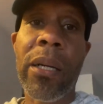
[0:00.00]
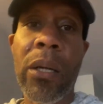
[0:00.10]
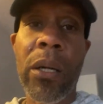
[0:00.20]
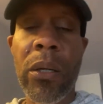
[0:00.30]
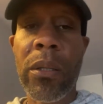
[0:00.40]

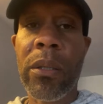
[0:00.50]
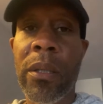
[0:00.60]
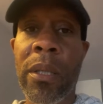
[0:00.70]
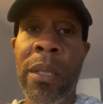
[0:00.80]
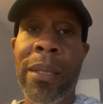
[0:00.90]
her
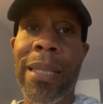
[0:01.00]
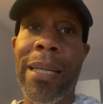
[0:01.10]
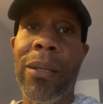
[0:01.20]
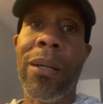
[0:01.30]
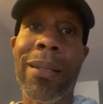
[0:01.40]
that
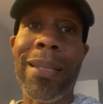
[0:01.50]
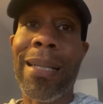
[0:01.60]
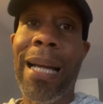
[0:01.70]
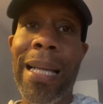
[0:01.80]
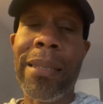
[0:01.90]
are
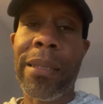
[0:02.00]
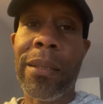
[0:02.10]
unguided,